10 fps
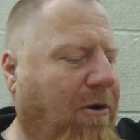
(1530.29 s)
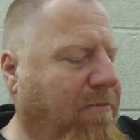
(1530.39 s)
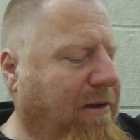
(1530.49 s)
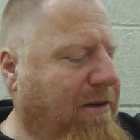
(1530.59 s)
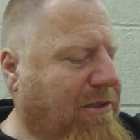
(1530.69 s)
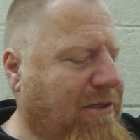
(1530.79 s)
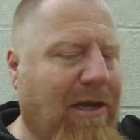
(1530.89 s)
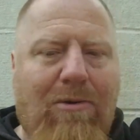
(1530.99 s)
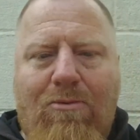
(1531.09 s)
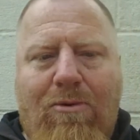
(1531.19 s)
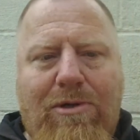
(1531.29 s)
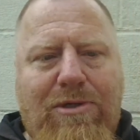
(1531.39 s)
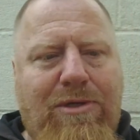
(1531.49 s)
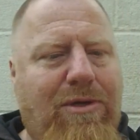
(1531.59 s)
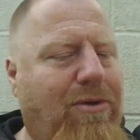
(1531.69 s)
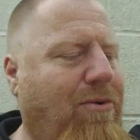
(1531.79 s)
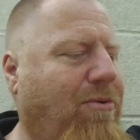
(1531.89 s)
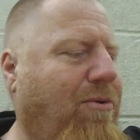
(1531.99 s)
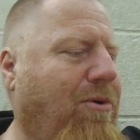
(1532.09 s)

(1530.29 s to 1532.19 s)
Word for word: Part of me does not want to